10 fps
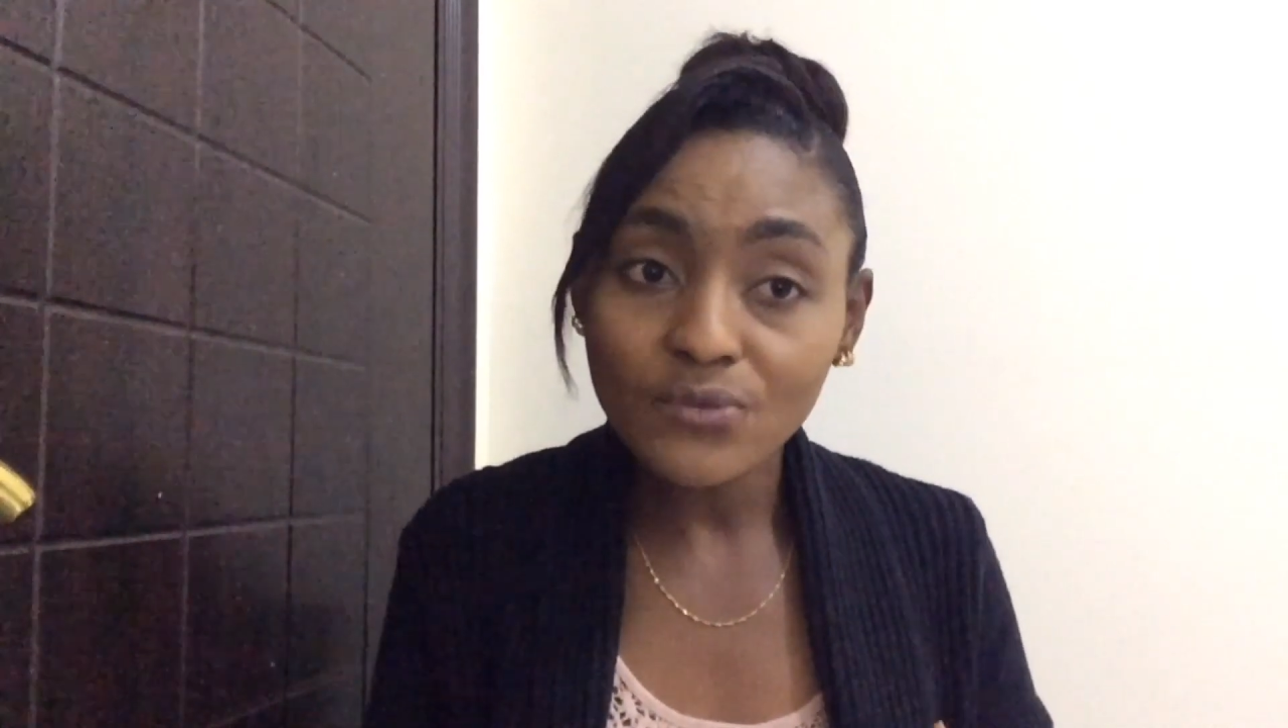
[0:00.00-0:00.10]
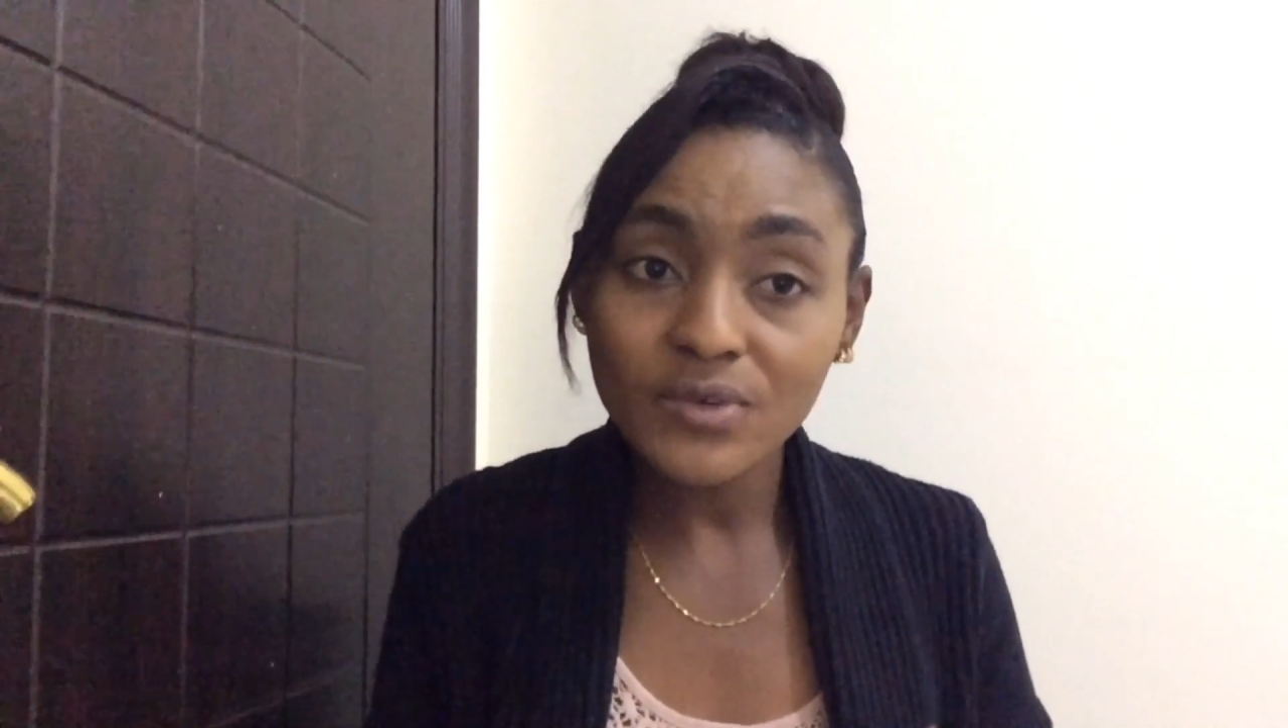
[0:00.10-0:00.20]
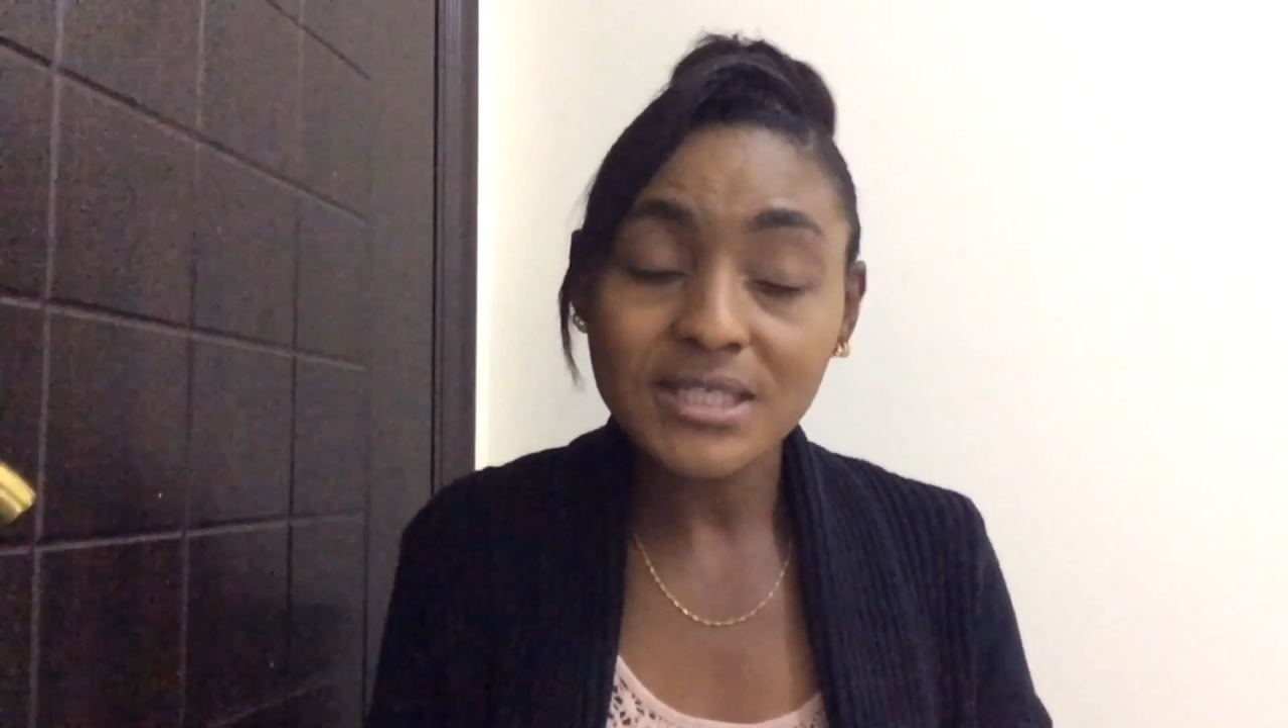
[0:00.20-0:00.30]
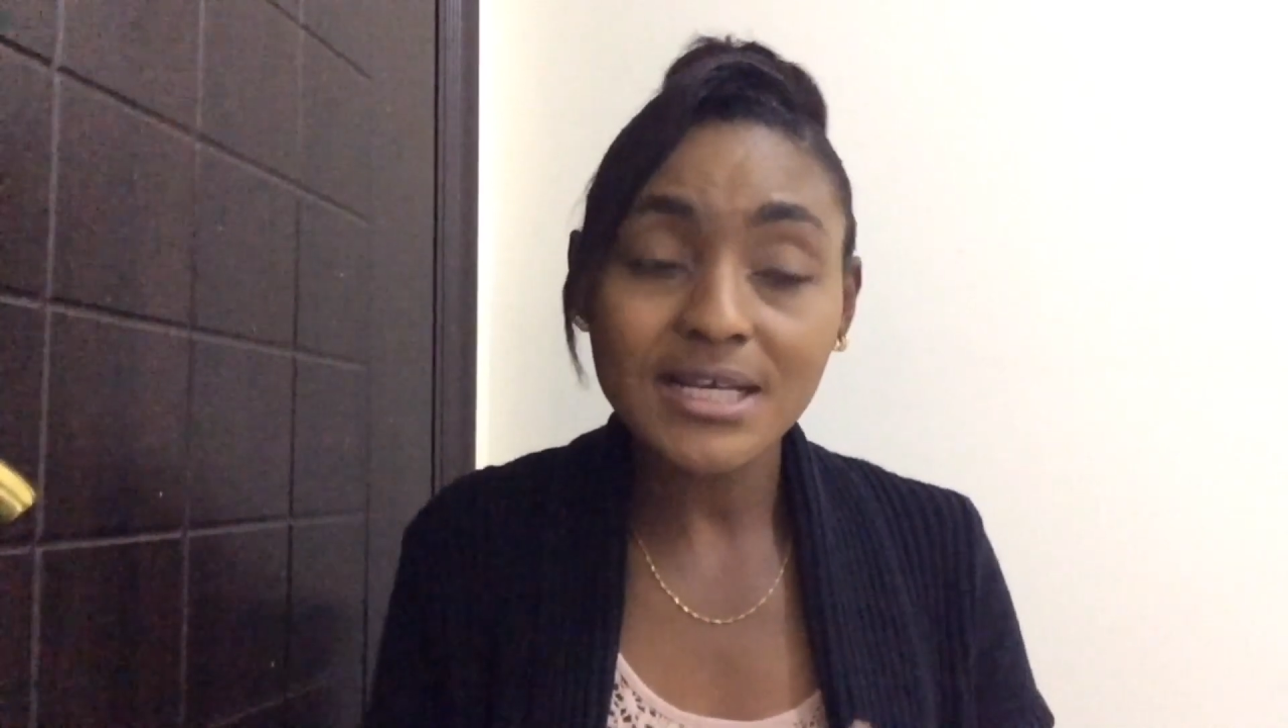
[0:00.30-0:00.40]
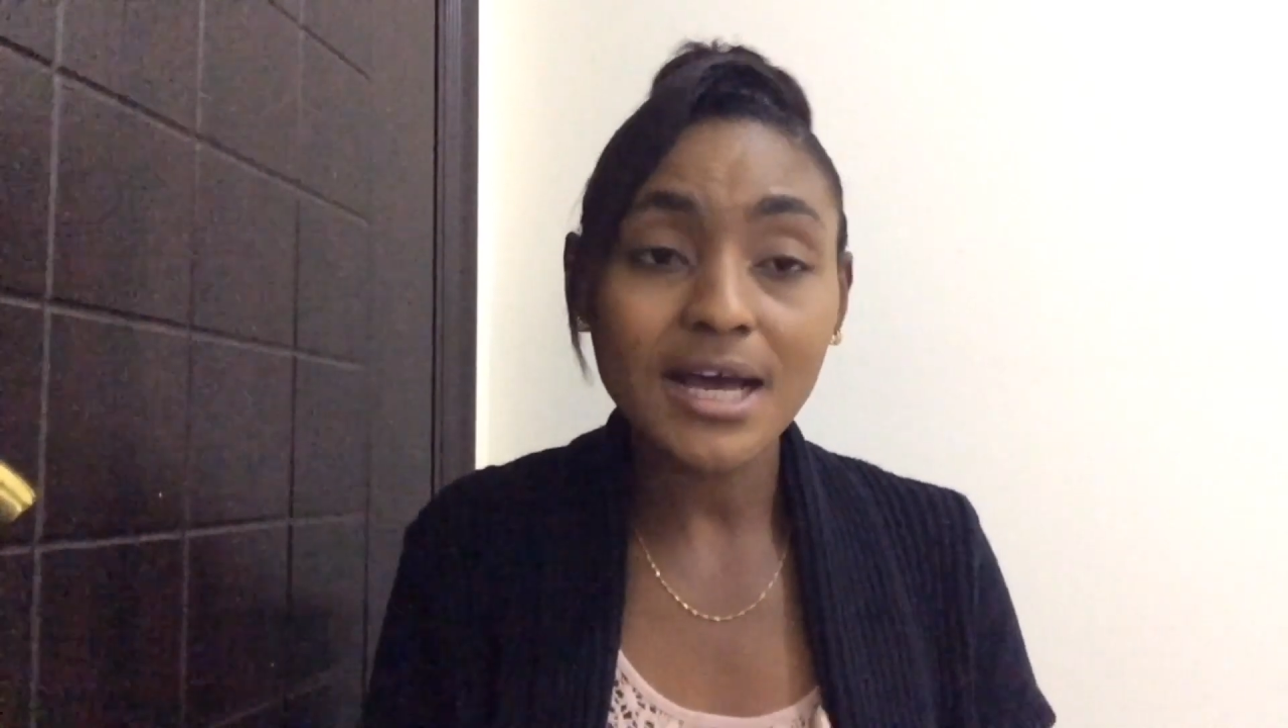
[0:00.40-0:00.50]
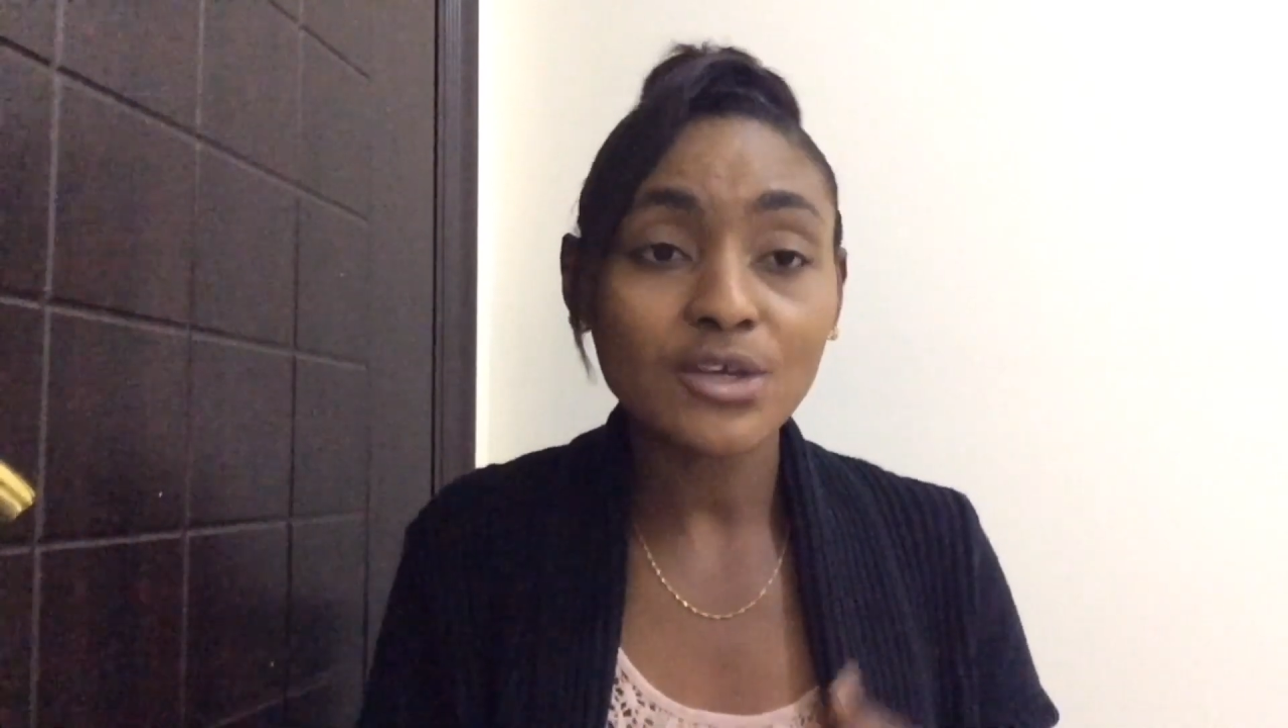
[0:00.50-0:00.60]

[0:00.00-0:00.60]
visa,